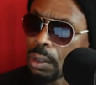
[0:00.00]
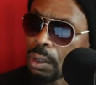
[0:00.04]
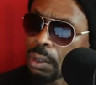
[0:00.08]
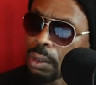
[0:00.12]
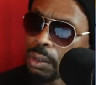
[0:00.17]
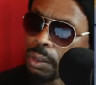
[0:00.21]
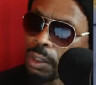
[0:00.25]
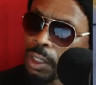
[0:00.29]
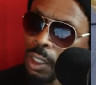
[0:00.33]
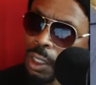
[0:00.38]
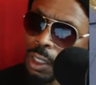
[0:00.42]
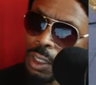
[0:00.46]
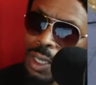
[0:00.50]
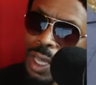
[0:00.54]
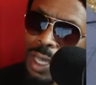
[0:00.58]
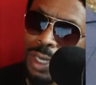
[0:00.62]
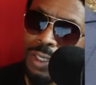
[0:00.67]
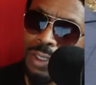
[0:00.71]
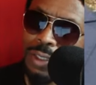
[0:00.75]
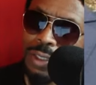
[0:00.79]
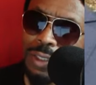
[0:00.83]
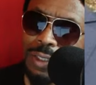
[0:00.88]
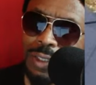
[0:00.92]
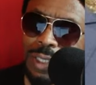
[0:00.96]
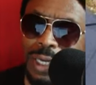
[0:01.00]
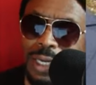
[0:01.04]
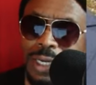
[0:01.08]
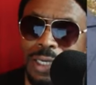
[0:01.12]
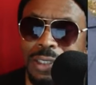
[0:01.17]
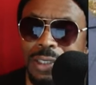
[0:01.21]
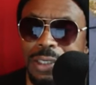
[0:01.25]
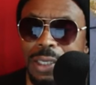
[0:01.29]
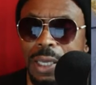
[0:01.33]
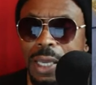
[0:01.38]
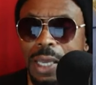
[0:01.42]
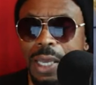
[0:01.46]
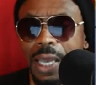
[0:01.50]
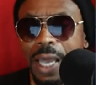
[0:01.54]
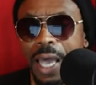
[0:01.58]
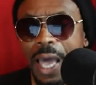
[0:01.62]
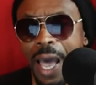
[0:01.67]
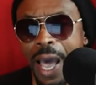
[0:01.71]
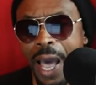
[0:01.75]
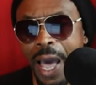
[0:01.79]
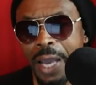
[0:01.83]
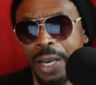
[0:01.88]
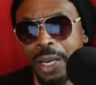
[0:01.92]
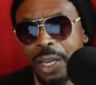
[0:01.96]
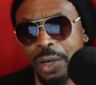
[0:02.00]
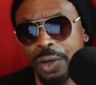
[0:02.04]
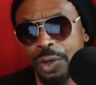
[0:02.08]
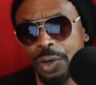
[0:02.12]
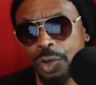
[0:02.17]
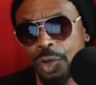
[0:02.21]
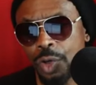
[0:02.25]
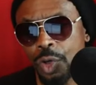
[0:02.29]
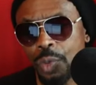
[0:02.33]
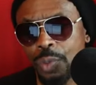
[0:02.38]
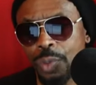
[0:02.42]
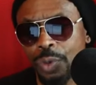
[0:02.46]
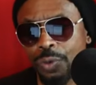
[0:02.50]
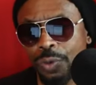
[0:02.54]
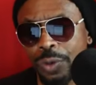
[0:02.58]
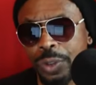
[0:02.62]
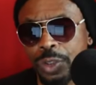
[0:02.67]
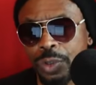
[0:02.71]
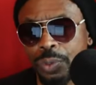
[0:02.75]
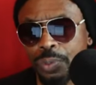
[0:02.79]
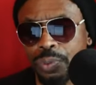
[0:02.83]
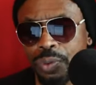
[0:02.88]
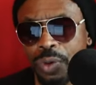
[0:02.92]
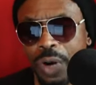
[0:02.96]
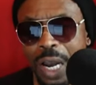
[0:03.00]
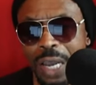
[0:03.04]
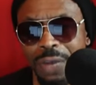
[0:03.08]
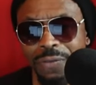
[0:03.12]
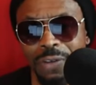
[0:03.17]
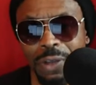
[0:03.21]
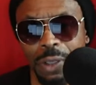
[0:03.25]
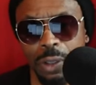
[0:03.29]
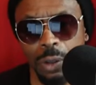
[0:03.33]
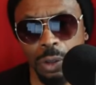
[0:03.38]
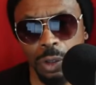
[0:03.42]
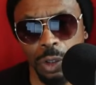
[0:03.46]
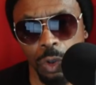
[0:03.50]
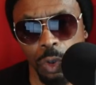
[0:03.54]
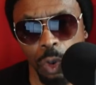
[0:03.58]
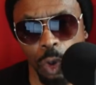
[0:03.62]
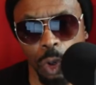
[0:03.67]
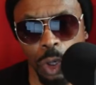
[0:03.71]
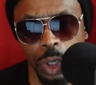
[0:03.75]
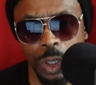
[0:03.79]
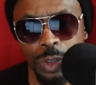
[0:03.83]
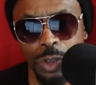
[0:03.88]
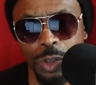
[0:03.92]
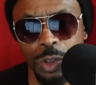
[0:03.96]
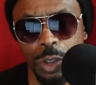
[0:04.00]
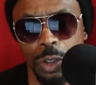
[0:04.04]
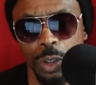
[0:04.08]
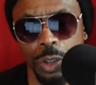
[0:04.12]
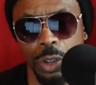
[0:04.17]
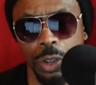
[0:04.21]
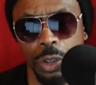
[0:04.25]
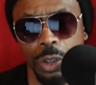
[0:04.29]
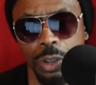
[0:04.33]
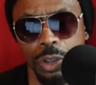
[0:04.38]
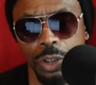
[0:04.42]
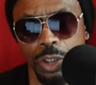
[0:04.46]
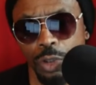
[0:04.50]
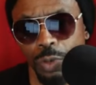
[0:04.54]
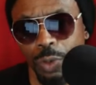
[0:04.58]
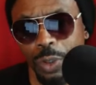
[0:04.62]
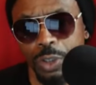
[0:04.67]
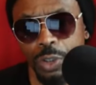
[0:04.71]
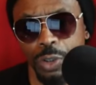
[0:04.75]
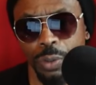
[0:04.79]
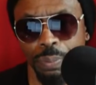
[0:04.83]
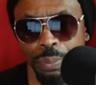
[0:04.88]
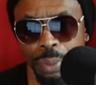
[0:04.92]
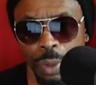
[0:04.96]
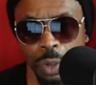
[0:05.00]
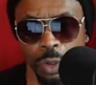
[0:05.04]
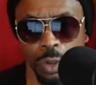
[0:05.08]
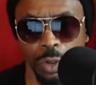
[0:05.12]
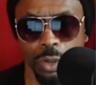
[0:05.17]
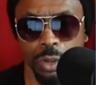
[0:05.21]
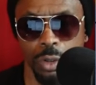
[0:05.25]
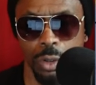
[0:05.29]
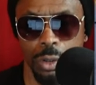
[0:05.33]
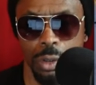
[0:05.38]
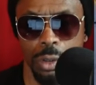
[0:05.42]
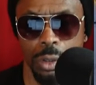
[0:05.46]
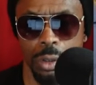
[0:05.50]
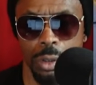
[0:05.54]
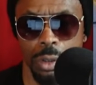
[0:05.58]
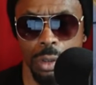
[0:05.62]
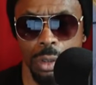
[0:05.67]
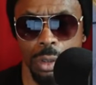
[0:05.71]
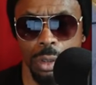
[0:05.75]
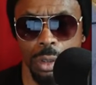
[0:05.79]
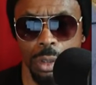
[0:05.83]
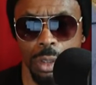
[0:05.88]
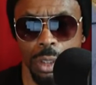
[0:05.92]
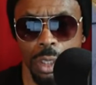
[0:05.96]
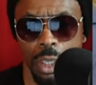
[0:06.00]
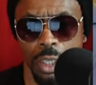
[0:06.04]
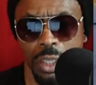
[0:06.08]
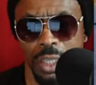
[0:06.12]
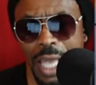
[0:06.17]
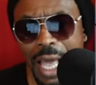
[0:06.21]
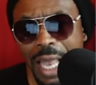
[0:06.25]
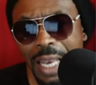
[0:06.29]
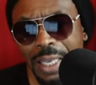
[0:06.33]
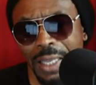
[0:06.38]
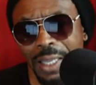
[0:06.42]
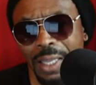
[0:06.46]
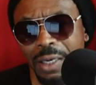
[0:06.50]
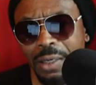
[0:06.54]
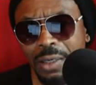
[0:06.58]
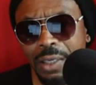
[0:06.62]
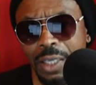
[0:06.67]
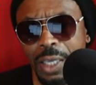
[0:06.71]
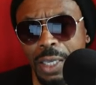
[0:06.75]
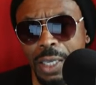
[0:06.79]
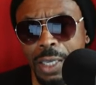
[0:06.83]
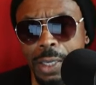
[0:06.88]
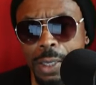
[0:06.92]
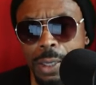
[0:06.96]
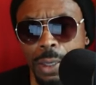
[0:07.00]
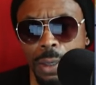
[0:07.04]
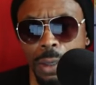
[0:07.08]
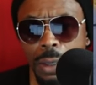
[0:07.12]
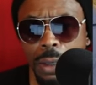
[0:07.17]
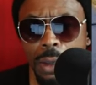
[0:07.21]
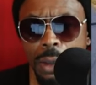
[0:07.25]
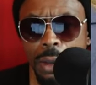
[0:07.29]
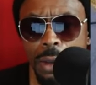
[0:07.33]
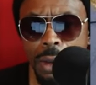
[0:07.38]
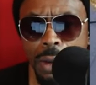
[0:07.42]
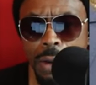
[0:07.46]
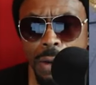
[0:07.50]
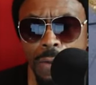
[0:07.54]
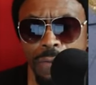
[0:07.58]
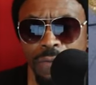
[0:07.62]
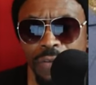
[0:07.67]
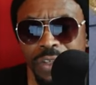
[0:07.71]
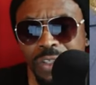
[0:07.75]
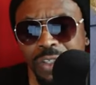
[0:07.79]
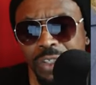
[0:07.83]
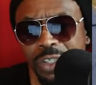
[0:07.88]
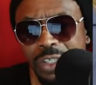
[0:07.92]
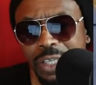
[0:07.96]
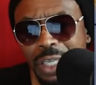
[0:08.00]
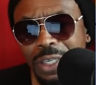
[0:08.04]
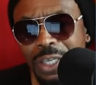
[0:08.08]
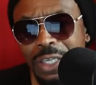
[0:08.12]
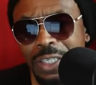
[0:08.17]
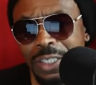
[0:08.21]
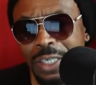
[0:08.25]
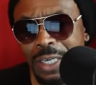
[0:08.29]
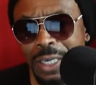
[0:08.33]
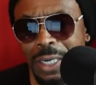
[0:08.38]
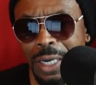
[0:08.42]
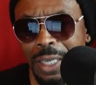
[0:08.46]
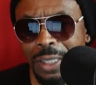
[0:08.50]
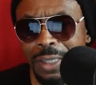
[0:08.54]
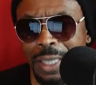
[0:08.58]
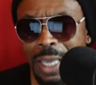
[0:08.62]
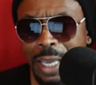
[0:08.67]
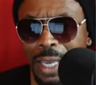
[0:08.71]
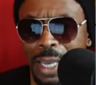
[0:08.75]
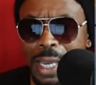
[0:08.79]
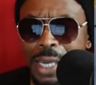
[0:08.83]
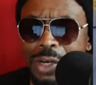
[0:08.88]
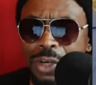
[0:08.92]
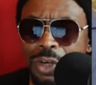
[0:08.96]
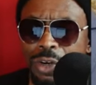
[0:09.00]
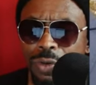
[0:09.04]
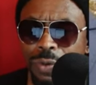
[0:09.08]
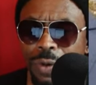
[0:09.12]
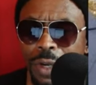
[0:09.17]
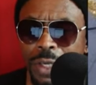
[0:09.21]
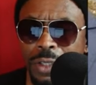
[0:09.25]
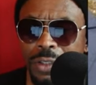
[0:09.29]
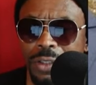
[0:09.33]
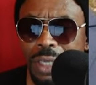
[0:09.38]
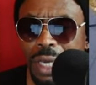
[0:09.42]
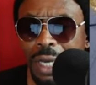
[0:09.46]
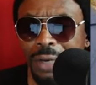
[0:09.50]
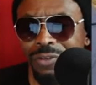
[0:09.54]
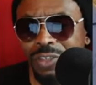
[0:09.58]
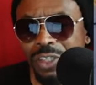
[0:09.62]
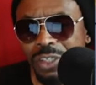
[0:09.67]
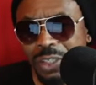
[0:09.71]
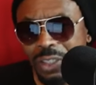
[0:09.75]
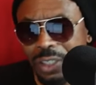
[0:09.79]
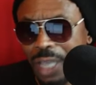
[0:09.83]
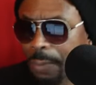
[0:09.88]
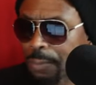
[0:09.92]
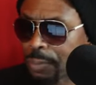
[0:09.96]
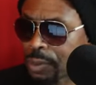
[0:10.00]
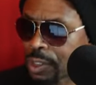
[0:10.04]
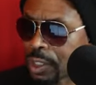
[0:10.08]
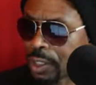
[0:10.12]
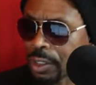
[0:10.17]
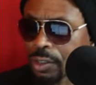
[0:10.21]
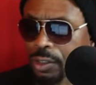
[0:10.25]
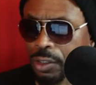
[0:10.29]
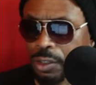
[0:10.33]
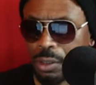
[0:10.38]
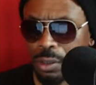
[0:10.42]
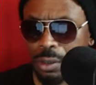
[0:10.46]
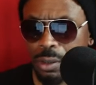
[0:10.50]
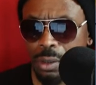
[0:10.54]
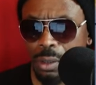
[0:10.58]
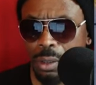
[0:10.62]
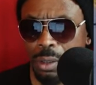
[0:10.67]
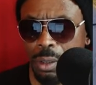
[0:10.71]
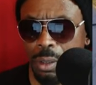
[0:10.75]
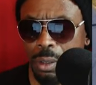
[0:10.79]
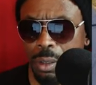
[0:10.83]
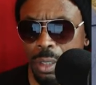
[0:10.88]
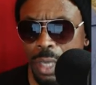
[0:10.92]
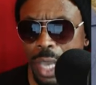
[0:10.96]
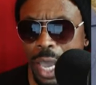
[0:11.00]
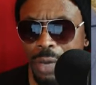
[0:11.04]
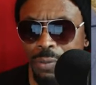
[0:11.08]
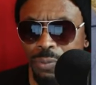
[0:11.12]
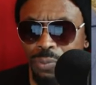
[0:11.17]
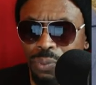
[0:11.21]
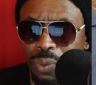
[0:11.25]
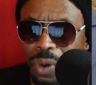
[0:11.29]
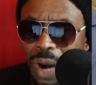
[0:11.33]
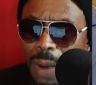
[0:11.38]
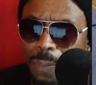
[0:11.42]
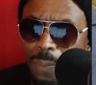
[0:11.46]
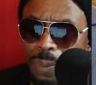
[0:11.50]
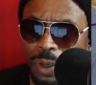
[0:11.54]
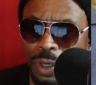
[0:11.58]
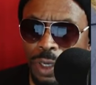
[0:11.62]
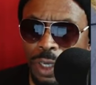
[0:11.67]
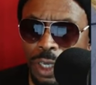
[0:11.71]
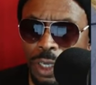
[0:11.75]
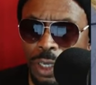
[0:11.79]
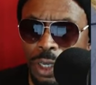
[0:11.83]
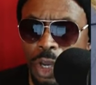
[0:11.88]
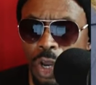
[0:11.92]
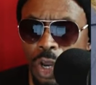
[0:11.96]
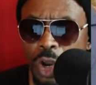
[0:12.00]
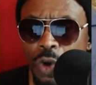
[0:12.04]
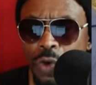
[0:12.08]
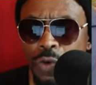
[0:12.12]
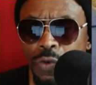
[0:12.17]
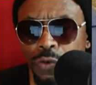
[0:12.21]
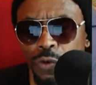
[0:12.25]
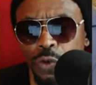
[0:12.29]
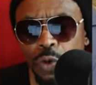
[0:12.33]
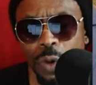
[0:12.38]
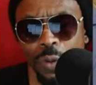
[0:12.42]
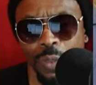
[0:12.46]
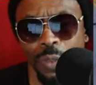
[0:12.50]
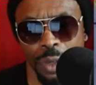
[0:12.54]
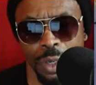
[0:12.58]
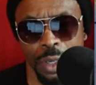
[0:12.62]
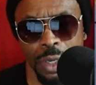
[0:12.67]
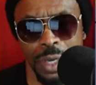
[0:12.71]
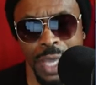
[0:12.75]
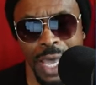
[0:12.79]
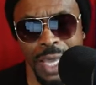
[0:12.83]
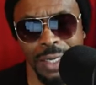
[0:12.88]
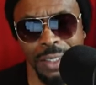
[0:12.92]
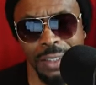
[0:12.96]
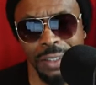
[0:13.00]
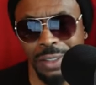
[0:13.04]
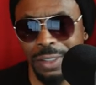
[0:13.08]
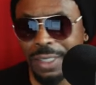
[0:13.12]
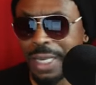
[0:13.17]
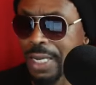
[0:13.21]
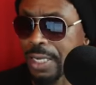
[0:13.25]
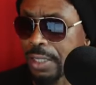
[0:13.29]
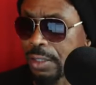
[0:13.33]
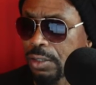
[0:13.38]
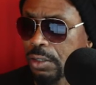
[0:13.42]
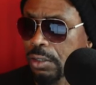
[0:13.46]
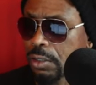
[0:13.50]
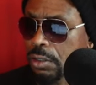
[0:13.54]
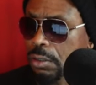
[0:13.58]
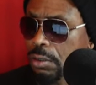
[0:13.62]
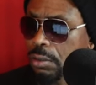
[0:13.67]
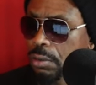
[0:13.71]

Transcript: the United States added numerous private laws to its books that literally facilitated the increase of subjects and property for the United States.